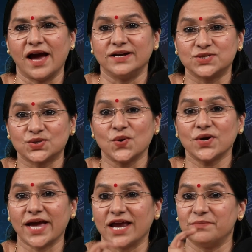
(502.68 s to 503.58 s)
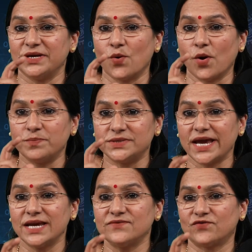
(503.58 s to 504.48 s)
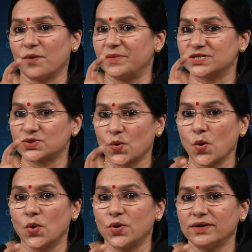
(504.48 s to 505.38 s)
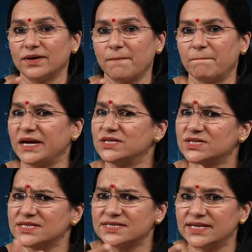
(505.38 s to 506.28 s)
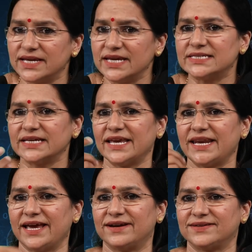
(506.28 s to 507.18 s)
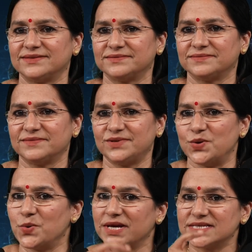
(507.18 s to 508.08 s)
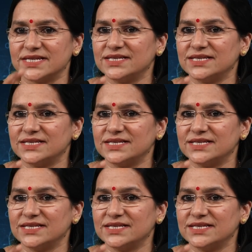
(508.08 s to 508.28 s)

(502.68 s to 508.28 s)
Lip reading: and so can be obtained from its ore by just heating in air. You can